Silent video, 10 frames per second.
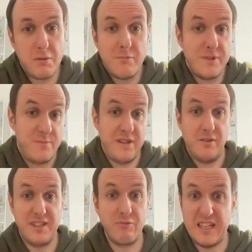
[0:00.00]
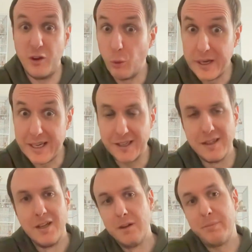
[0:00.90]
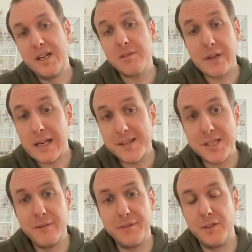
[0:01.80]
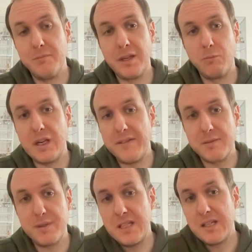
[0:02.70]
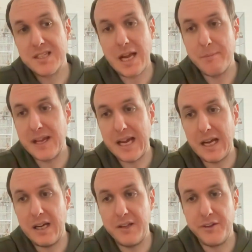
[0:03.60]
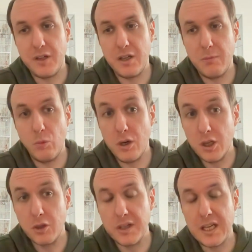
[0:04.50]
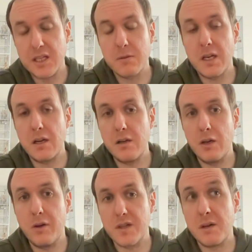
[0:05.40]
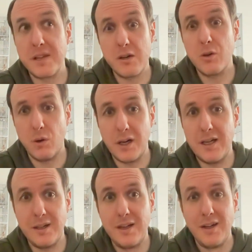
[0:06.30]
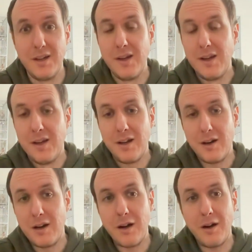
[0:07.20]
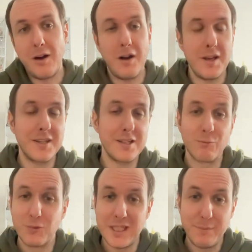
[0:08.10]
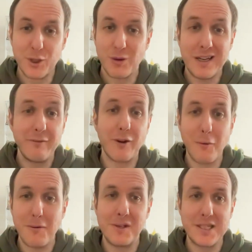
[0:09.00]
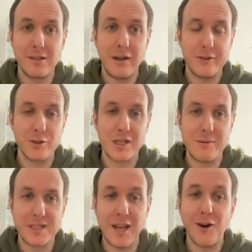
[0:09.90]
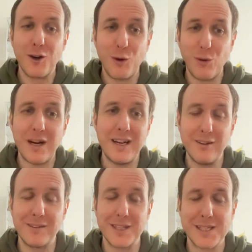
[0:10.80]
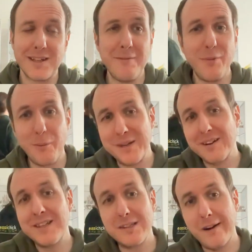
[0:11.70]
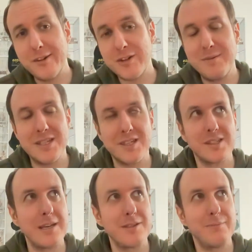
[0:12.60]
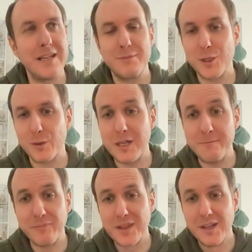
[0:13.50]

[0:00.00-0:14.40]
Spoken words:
just be honest, it's really annoying. But it's the reality of them, and we have to accept that and work on it. So, you know, a lot of the time they are quiet. It doesn't really portray it very well on these live streams. They are quiet a lot of the time, but when we go on these live streams, it just seems to make them scream,